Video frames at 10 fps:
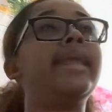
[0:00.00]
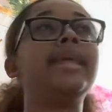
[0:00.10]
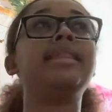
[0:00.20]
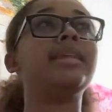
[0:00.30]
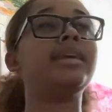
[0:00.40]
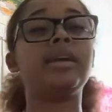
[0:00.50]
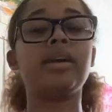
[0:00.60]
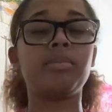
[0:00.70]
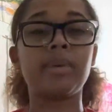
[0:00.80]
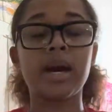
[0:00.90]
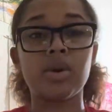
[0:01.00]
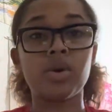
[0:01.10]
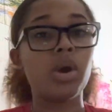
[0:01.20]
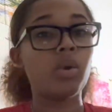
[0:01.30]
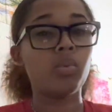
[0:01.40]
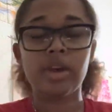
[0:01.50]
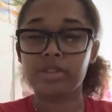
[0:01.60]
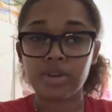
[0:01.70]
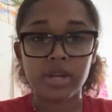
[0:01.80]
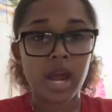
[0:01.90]
anything about whether
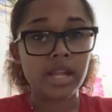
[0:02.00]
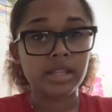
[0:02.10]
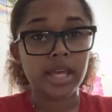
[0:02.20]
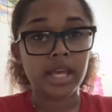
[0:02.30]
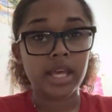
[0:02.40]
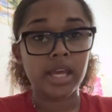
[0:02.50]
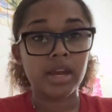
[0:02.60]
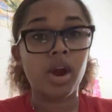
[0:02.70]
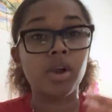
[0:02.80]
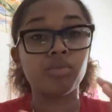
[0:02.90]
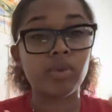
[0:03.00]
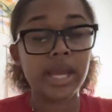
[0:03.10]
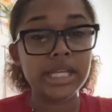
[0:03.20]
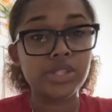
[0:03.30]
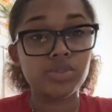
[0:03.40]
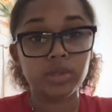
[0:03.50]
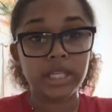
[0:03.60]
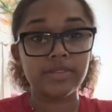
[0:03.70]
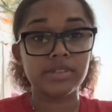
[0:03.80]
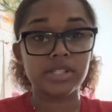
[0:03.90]
or not they are ready to
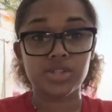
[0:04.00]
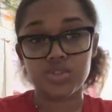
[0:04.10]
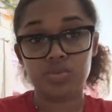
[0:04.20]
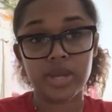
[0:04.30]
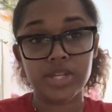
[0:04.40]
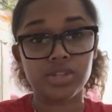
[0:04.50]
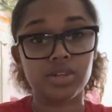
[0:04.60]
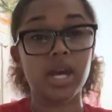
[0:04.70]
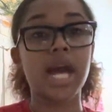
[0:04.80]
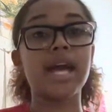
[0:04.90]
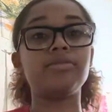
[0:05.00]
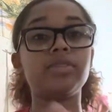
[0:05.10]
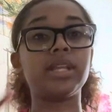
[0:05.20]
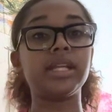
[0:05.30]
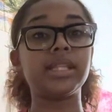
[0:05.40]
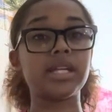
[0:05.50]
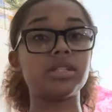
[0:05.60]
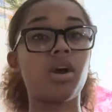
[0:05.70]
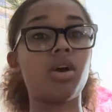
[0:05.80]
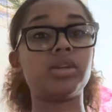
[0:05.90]
leave a situation or not. I feel like that's
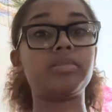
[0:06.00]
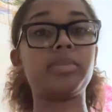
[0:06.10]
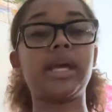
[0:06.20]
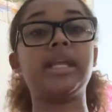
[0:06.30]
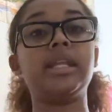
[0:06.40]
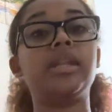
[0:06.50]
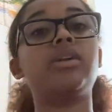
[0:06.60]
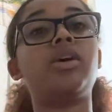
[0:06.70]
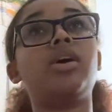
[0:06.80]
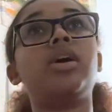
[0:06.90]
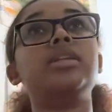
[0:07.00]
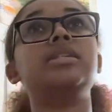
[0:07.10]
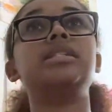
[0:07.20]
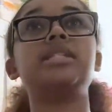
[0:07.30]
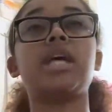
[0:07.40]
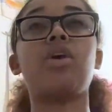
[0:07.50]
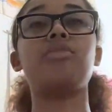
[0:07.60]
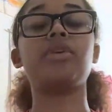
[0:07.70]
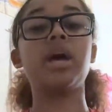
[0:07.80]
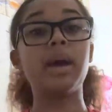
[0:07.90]
all dependent on self.
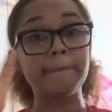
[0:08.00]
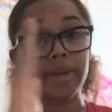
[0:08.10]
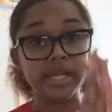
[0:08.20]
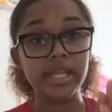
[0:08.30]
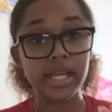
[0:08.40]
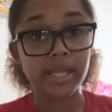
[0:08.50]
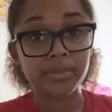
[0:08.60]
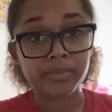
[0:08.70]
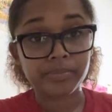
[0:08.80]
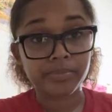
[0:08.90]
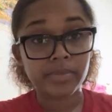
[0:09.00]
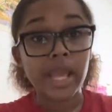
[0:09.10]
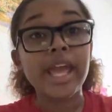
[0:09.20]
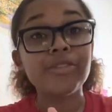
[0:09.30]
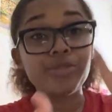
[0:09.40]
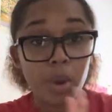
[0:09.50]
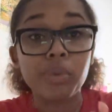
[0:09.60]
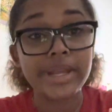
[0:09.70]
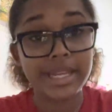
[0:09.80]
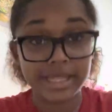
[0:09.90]
But again, if you
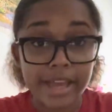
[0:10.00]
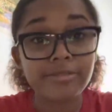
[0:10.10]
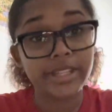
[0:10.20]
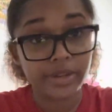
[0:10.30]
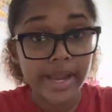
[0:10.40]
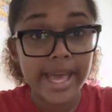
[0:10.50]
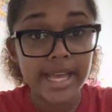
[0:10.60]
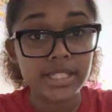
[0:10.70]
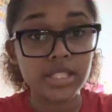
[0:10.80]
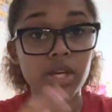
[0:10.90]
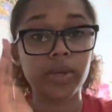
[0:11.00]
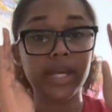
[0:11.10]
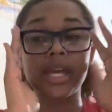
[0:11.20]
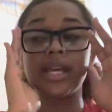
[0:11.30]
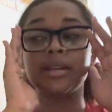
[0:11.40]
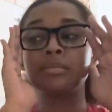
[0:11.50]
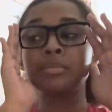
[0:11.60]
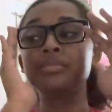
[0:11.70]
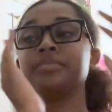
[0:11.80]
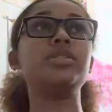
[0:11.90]
already left their ass, okay?
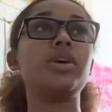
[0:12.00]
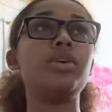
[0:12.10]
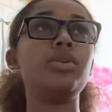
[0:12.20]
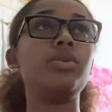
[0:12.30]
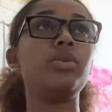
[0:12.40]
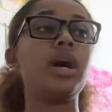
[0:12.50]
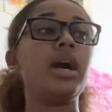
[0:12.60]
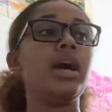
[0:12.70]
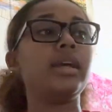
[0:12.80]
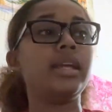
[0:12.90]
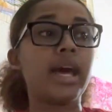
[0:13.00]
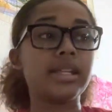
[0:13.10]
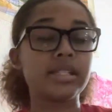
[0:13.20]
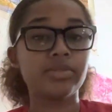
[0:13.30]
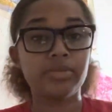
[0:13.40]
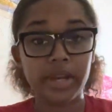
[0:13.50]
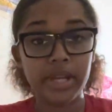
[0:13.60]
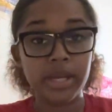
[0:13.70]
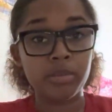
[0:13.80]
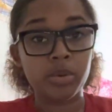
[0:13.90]
So yeah, that's
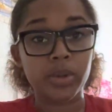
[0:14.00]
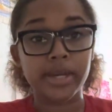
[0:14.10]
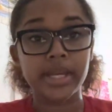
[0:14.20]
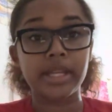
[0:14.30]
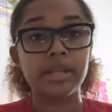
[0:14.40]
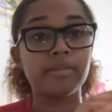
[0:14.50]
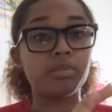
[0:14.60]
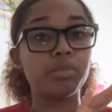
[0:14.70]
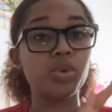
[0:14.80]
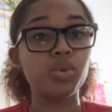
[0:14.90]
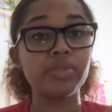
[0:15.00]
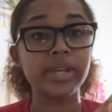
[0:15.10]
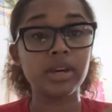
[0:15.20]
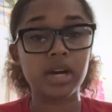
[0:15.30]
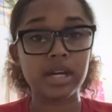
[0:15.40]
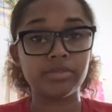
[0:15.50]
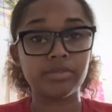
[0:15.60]
very important, moving on